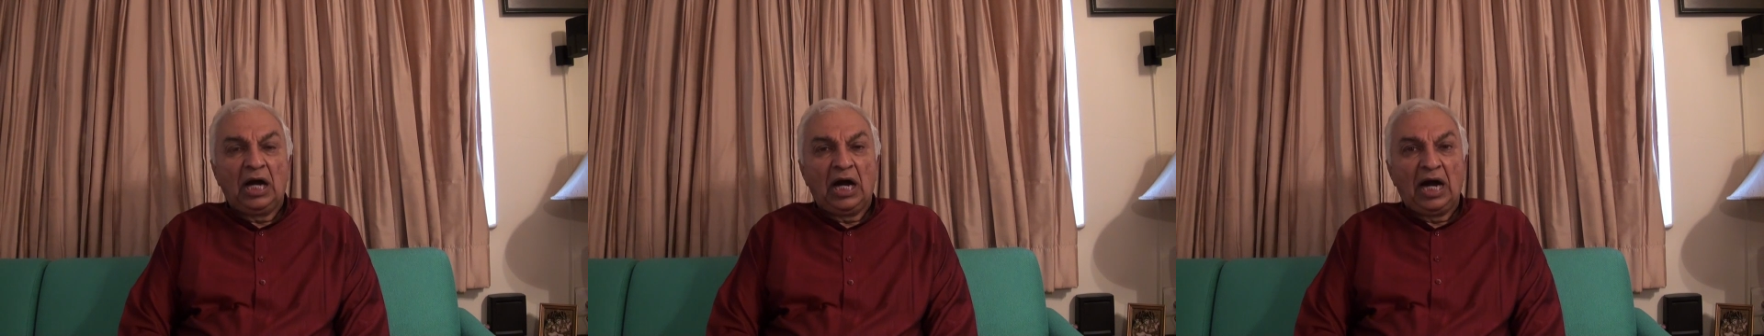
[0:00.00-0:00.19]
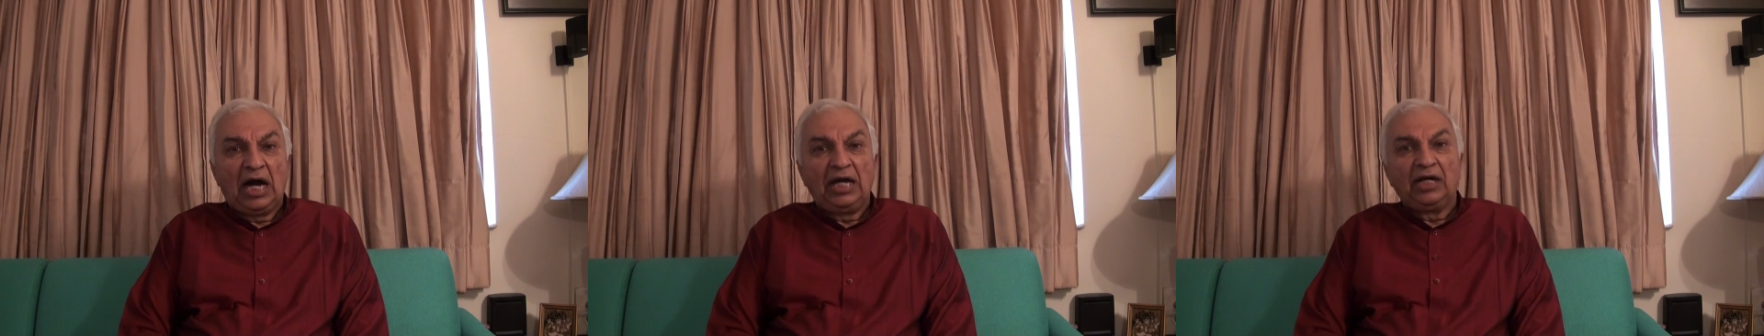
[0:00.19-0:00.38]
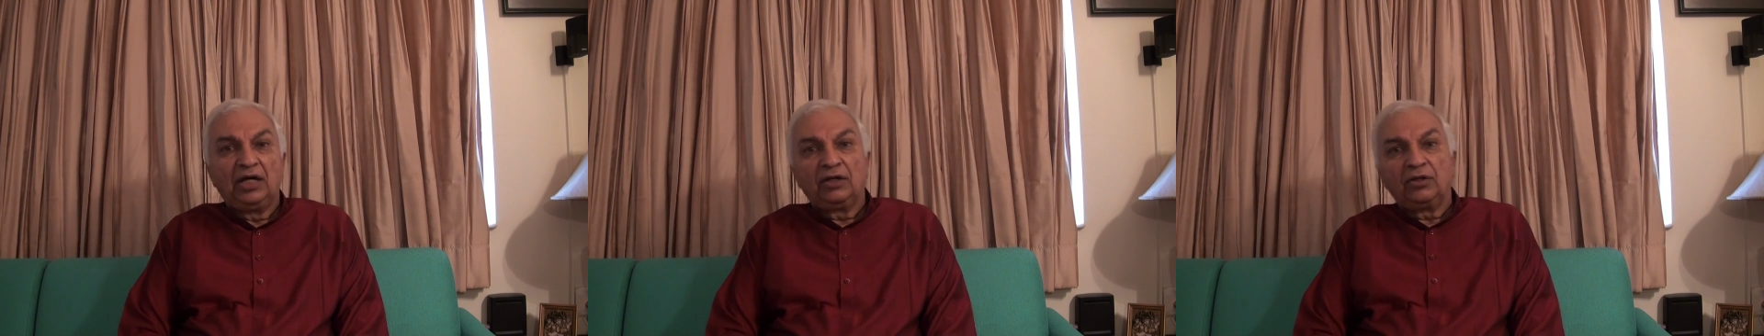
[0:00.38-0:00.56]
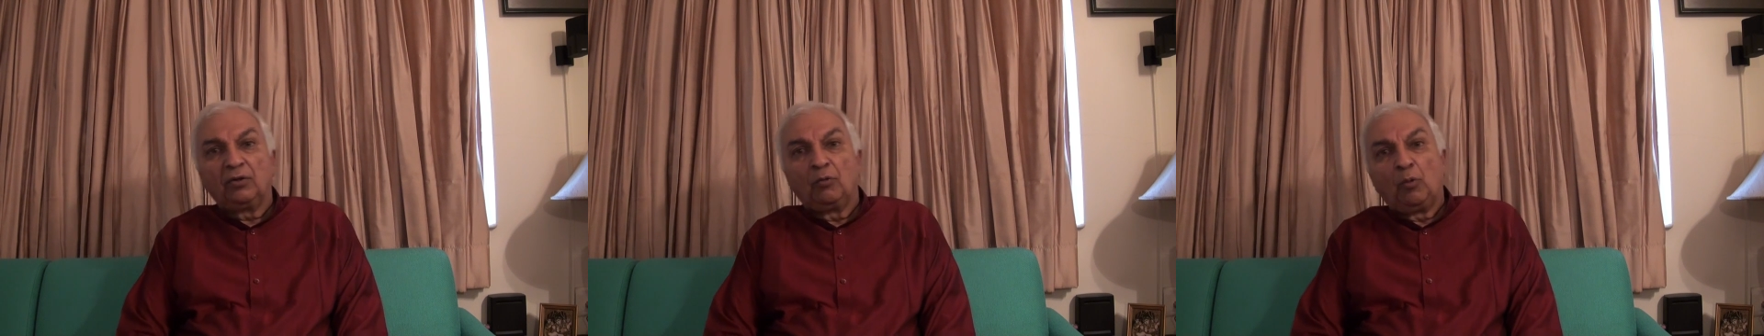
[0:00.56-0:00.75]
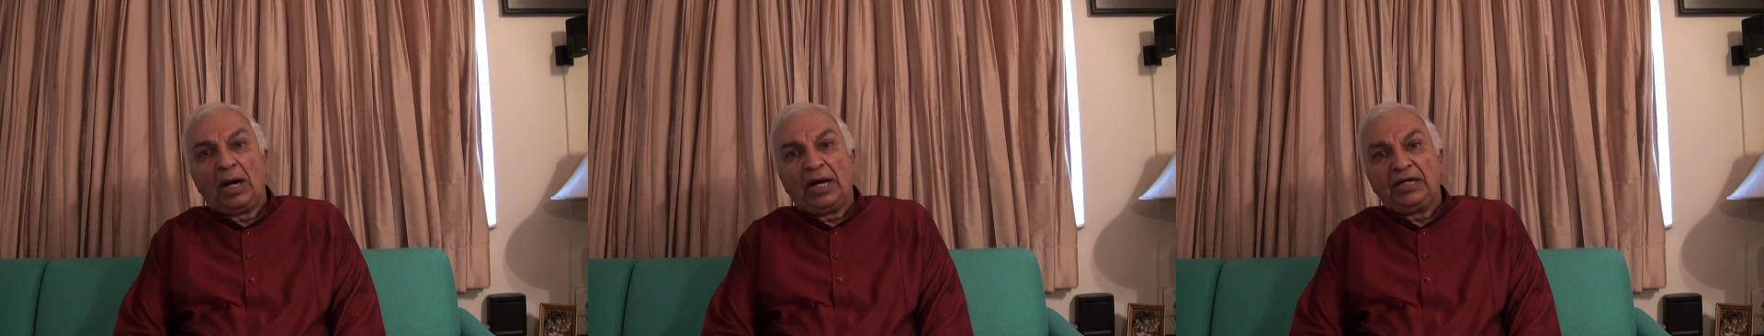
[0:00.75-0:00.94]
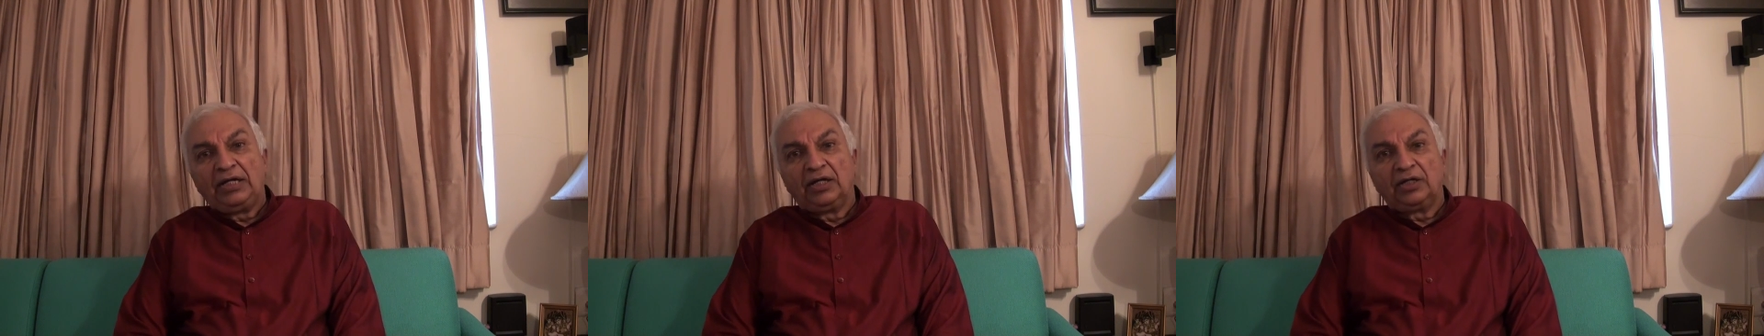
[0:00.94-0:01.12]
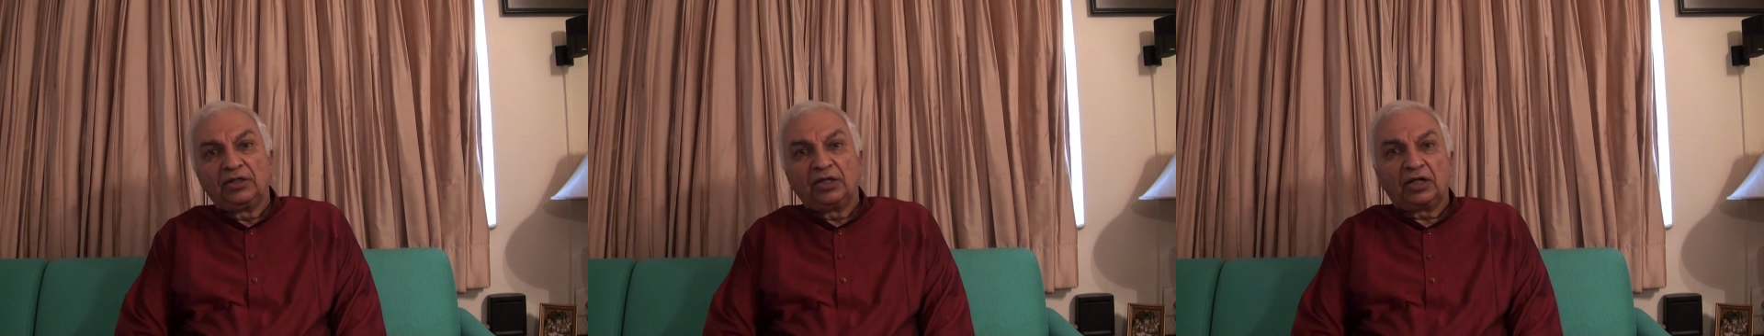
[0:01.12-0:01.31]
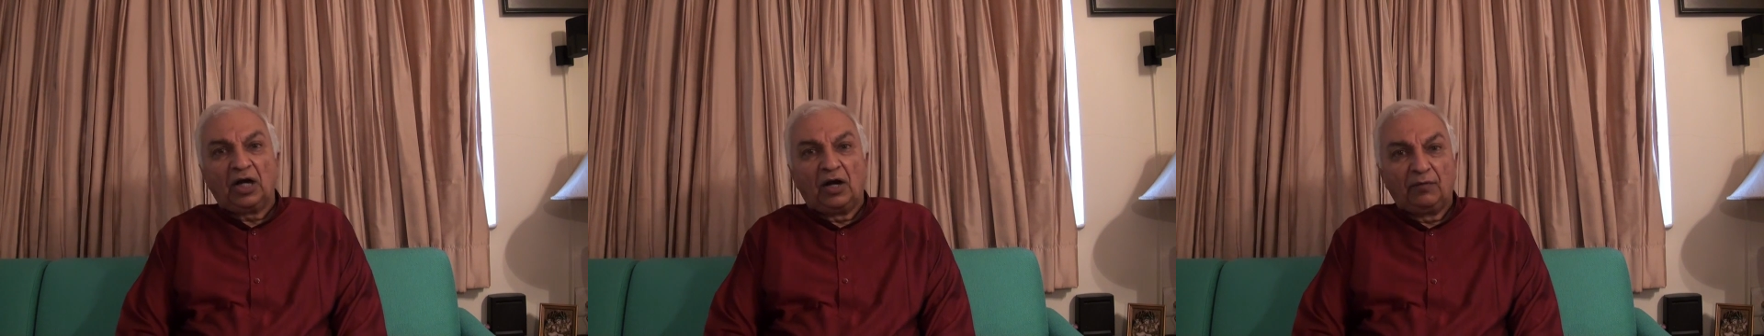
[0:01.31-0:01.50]
wider
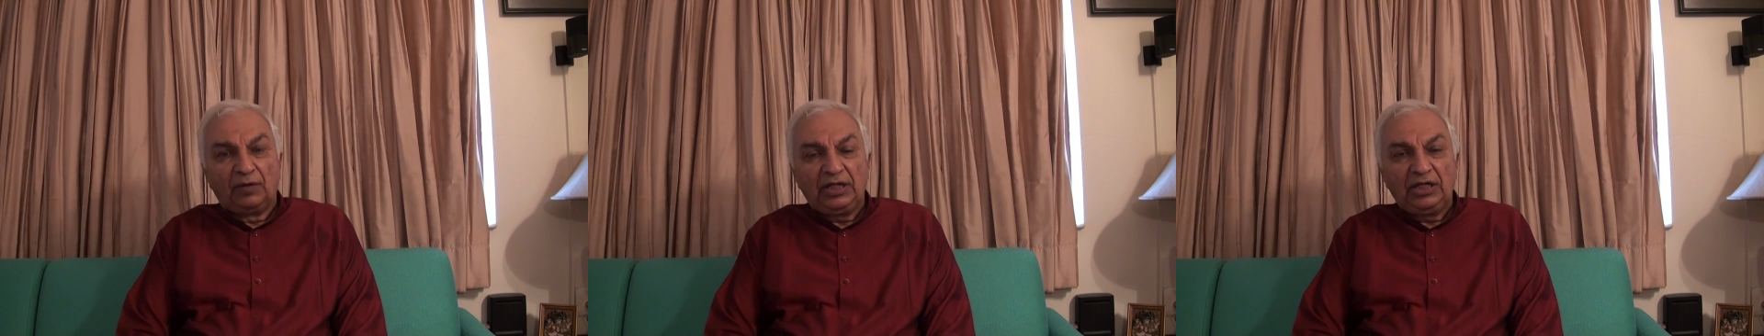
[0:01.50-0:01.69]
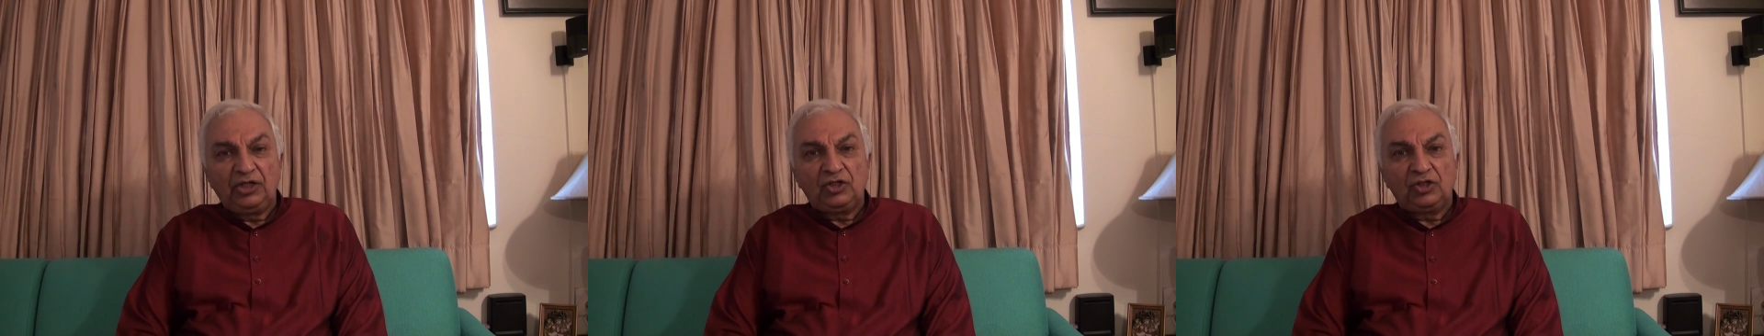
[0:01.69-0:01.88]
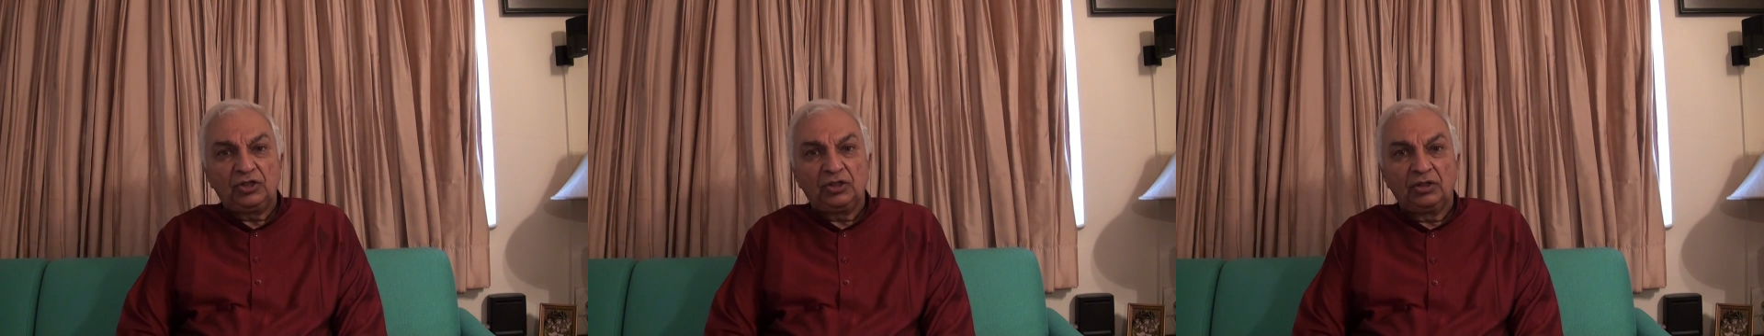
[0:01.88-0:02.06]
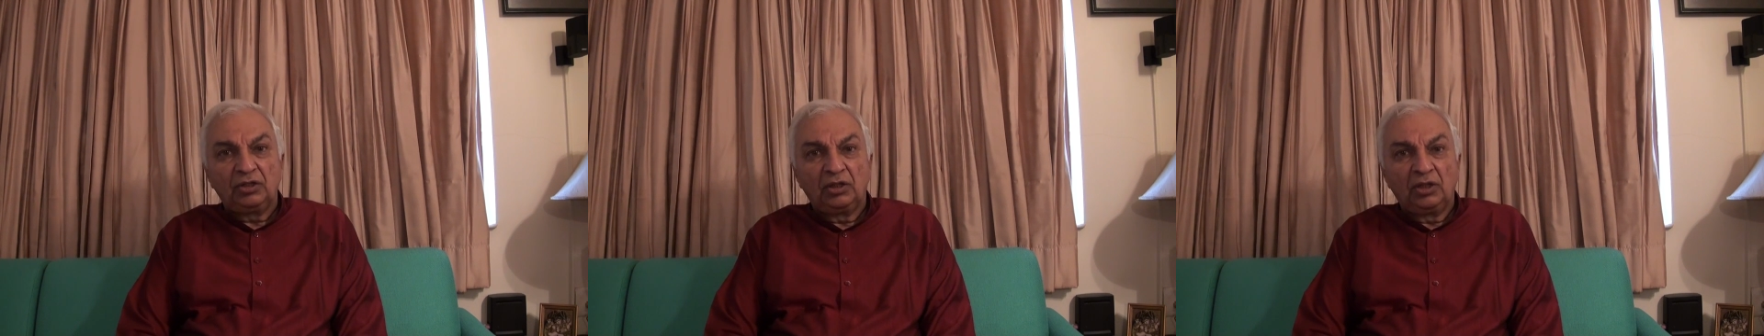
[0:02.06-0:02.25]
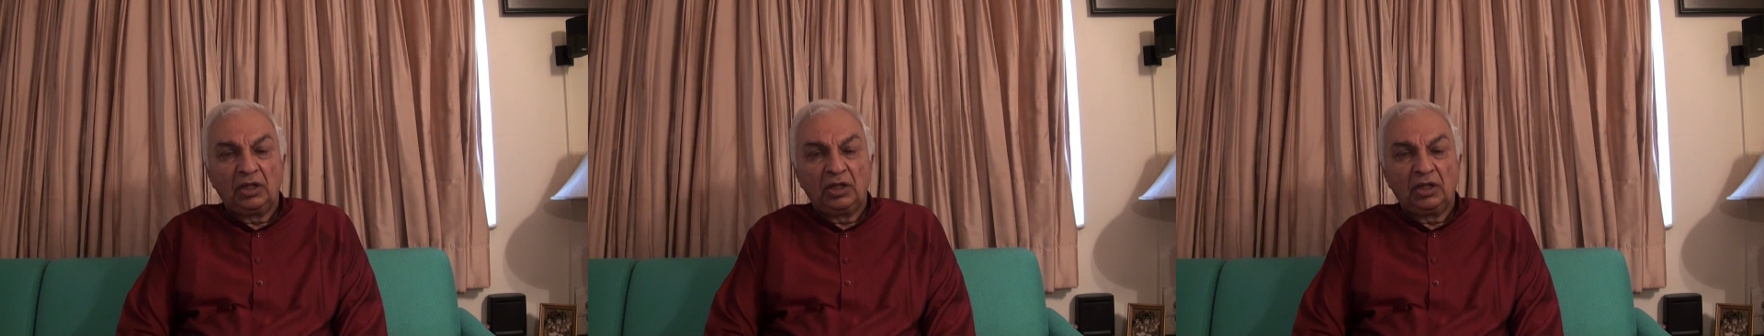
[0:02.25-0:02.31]
the coverage.